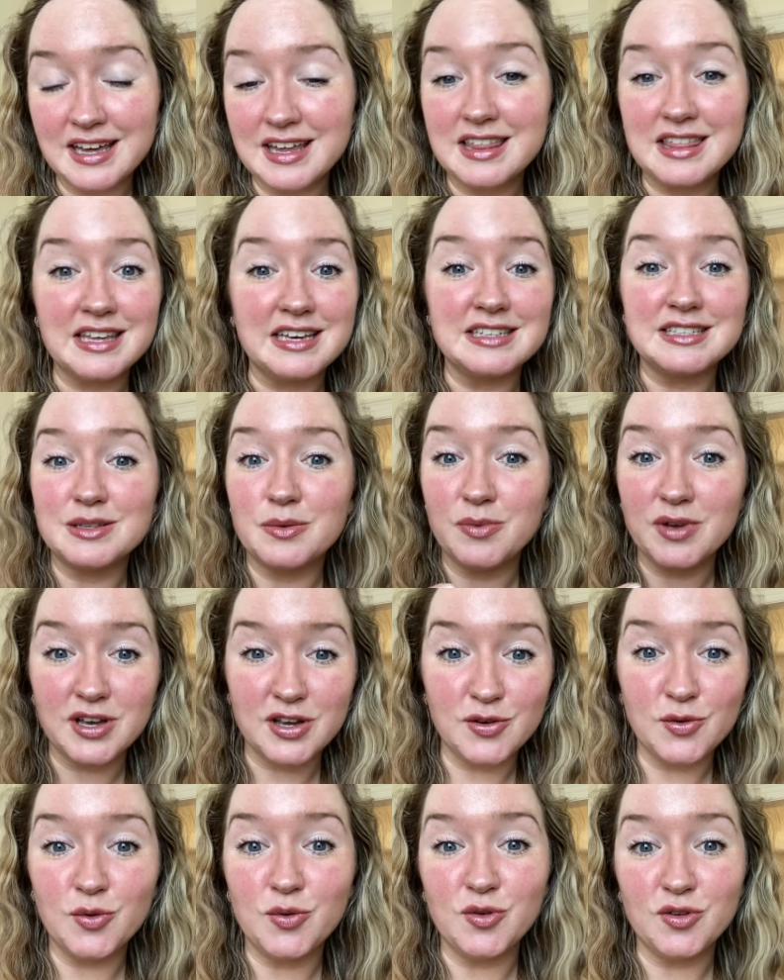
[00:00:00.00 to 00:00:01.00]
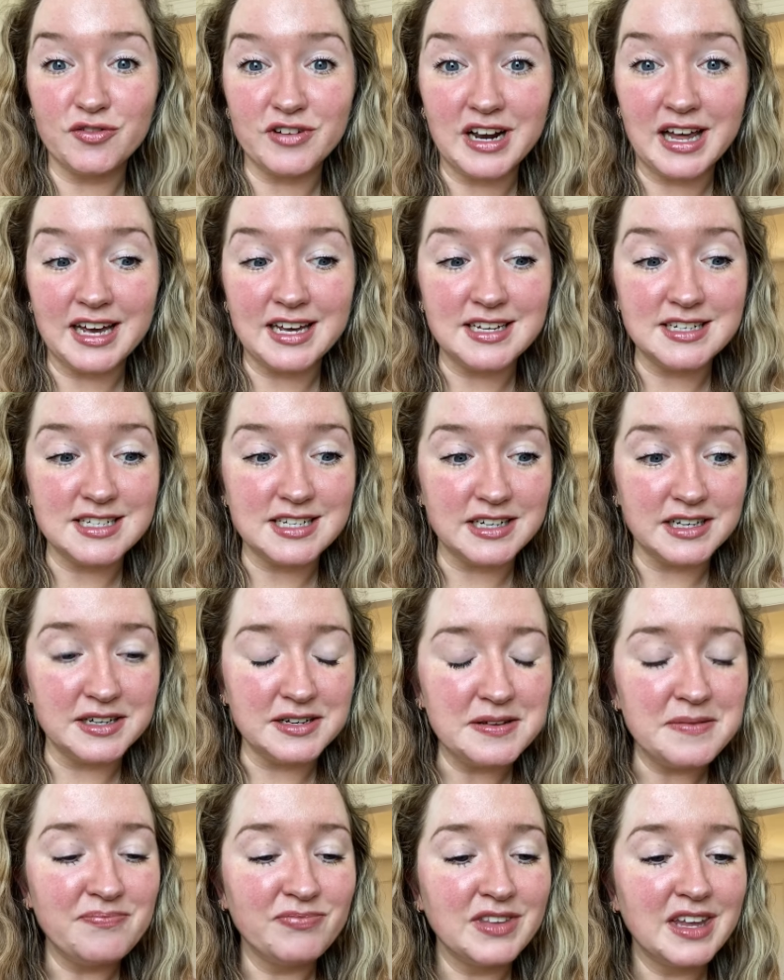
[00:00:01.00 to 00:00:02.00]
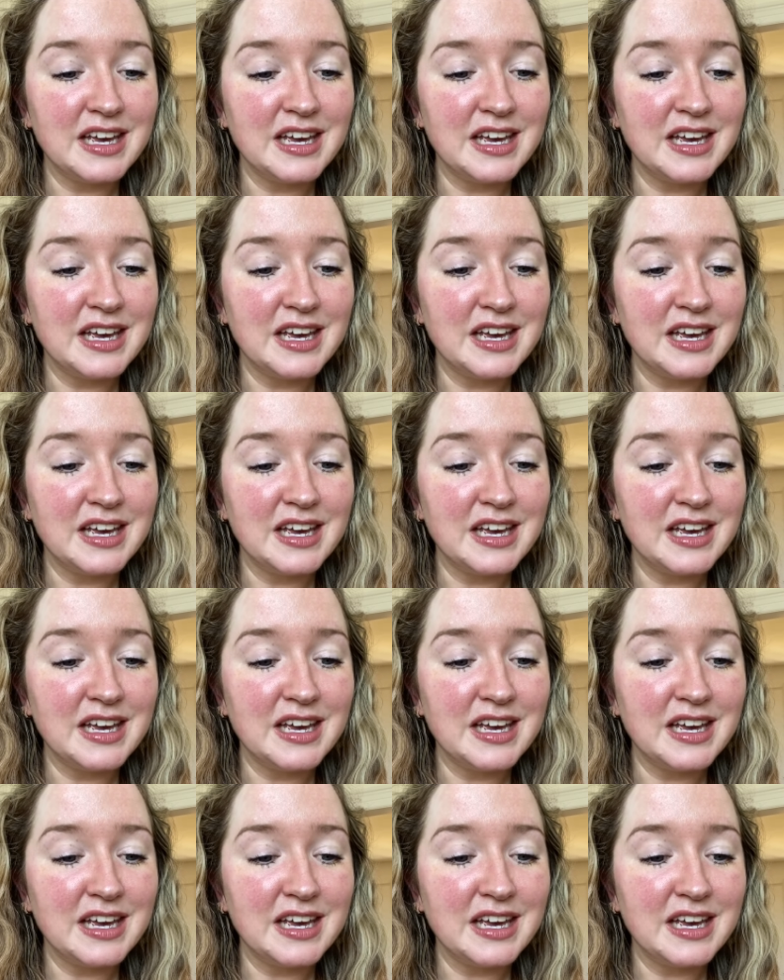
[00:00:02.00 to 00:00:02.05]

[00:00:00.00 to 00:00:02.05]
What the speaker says: are things that we can all relate to.